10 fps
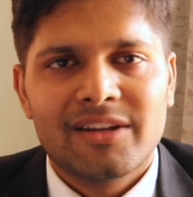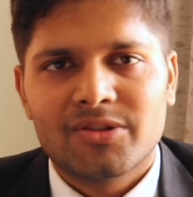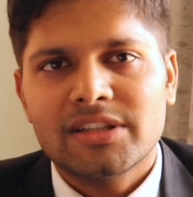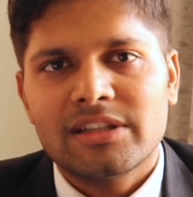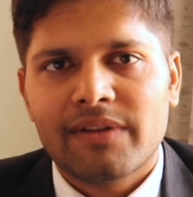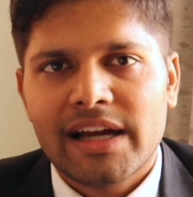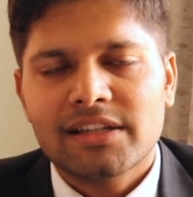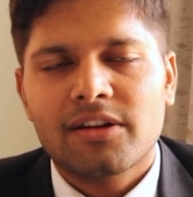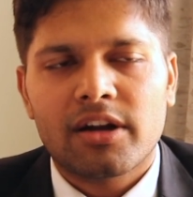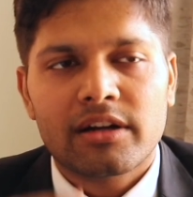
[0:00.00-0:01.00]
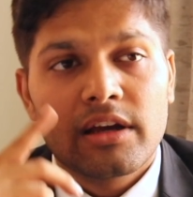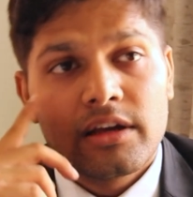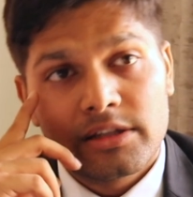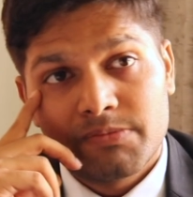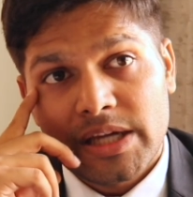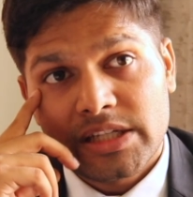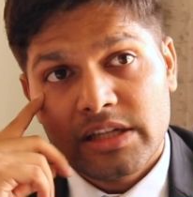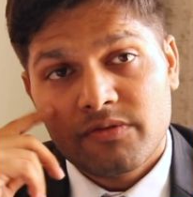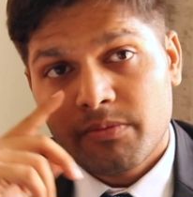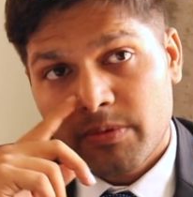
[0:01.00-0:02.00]
So just revise a lot,
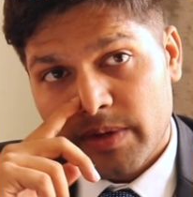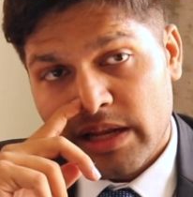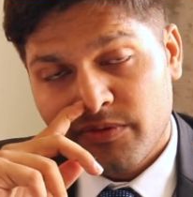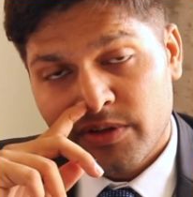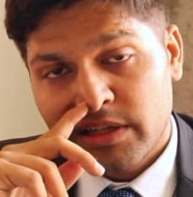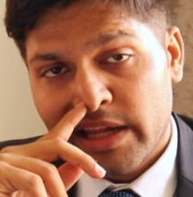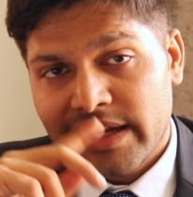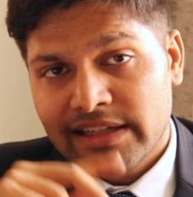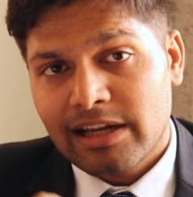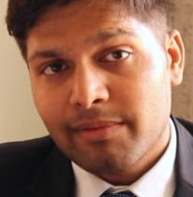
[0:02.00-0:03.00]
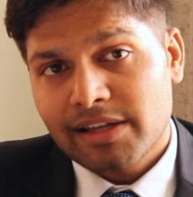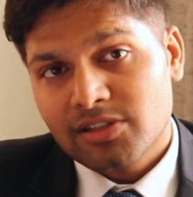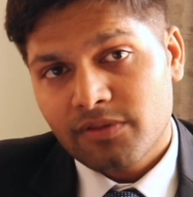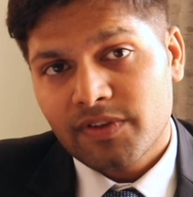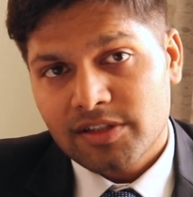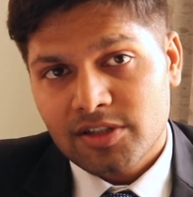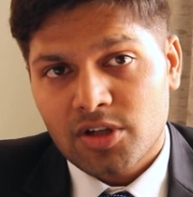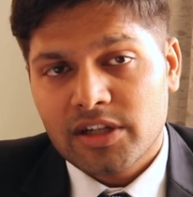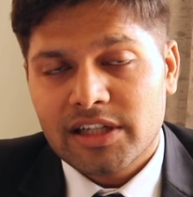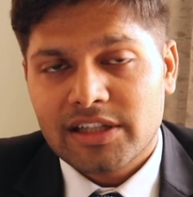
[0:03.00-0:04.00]
especially if you're preparing for an exam as tough as the
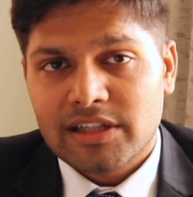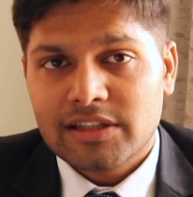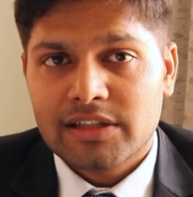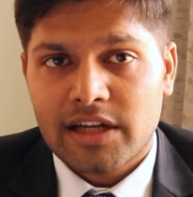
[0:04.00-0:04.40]
joint entrance,